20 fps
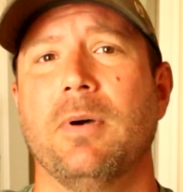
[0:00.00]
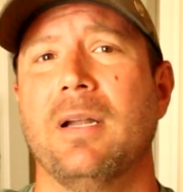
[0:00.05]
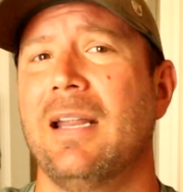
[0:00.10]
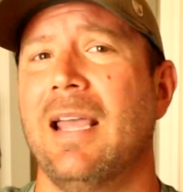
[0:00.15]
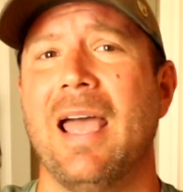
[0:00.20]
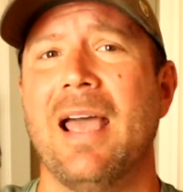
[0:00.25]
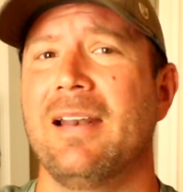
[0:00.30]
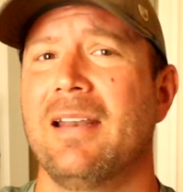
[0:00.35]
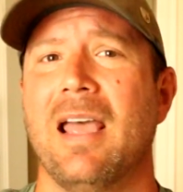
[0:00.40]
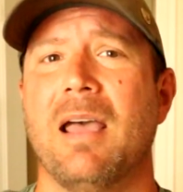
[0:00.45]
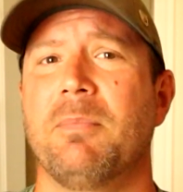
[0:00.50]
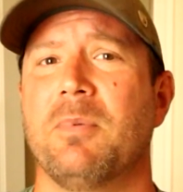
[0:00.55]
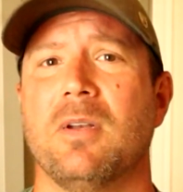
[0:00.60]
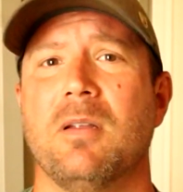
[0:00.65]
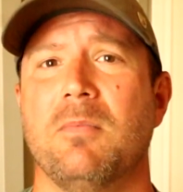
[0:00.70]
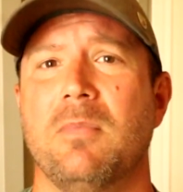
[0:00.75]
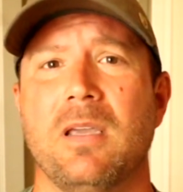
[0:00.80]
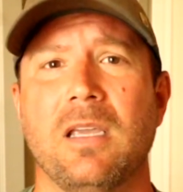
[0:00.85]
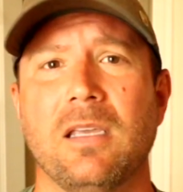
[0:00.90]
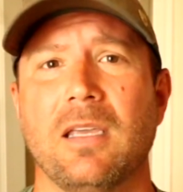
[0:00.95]
but it hadn't happened
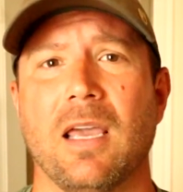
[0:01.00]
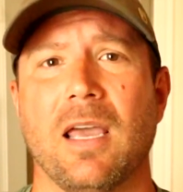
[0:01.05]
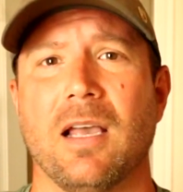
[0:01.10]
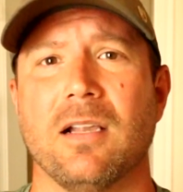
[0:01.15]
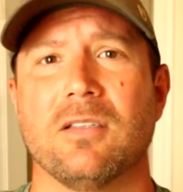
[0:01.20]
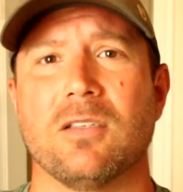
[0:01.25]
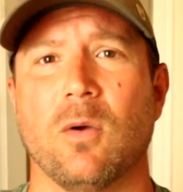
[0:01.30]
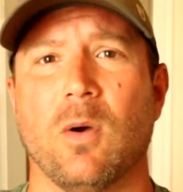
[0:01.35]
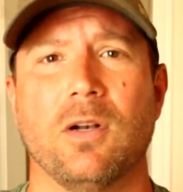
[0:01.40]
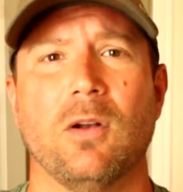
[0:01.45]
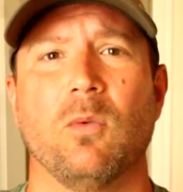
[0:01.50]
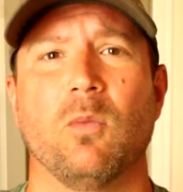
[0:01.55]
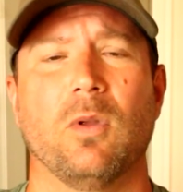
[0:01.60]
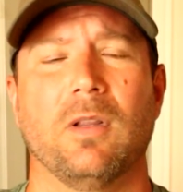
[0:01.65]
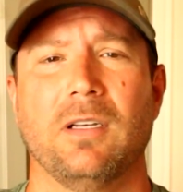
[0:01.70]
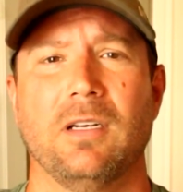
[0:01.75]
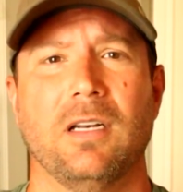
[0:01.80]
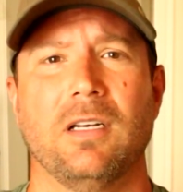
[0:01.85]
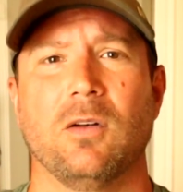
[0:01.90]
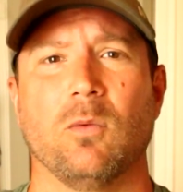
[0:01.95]
to me yet, so I don't
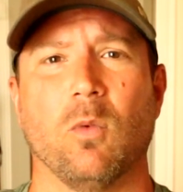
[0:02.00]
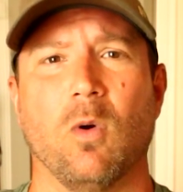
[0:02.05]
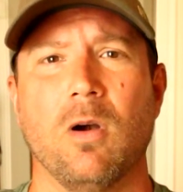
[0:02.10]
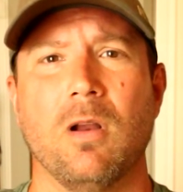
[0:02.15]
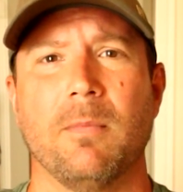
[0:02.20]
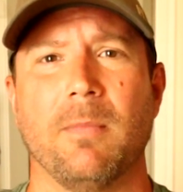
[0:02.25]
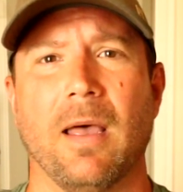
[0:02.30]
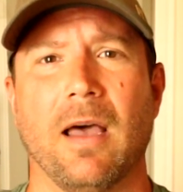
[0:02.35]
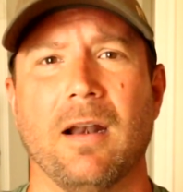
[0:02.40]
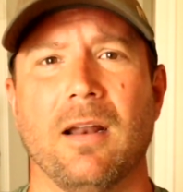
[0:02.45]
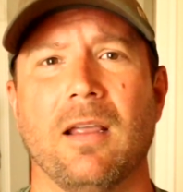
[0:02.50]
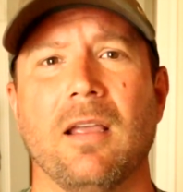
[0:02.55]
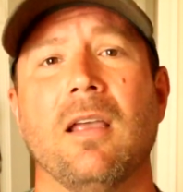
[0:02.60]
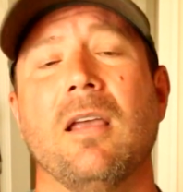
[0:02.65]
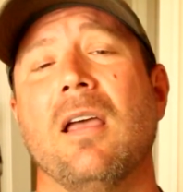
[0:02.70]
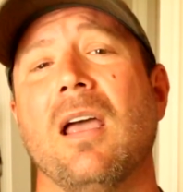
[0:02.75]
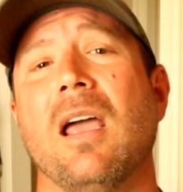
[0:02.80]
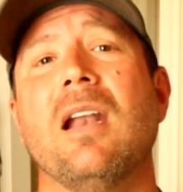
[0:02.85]
really need to worry about it.